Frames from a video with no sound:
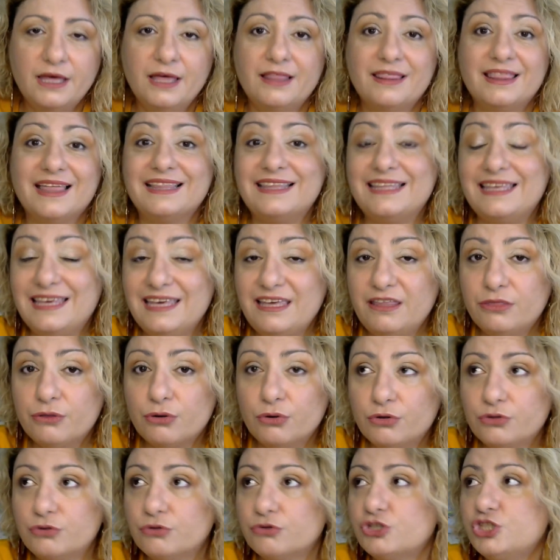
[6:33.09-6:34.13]
that he
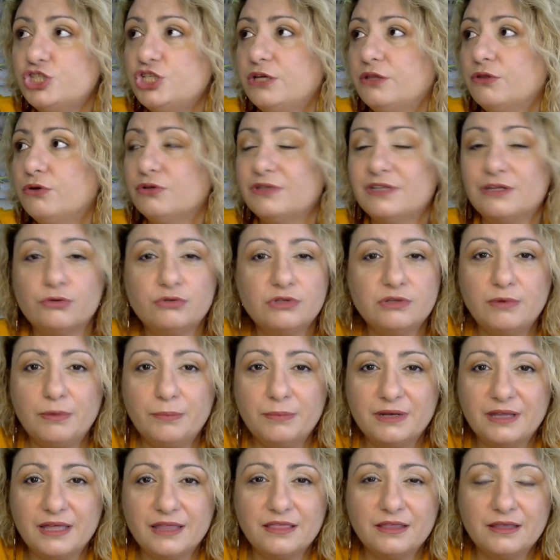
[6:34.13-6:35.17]
thought or she thought, I don't
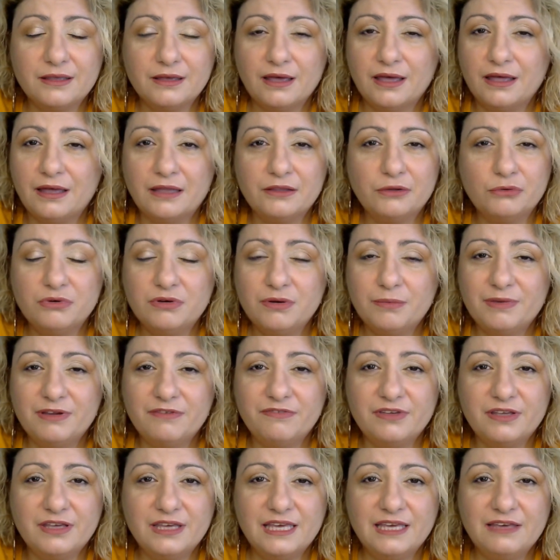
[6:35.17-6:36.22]
remember, I, think, I don't remember
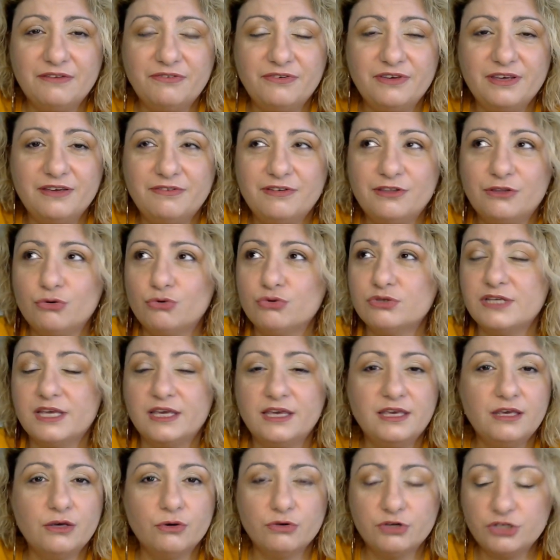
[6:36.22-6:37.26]
if, if it was a
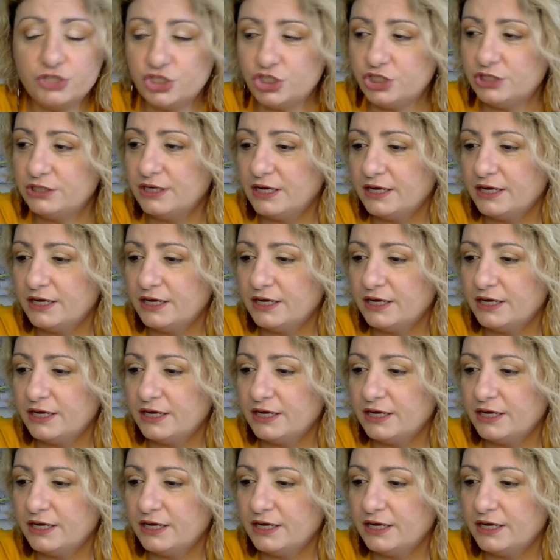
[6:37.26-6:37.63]
he or a she.